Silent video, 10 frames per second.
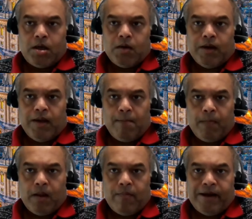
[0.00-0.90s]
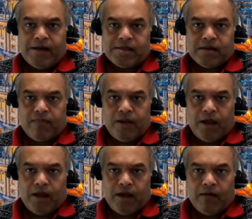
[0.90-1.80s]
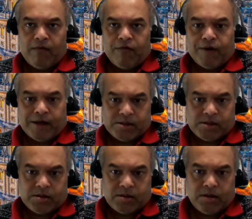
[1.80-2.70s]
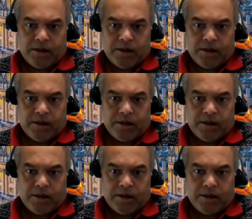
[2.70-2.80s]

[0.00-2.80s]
to implement something faster.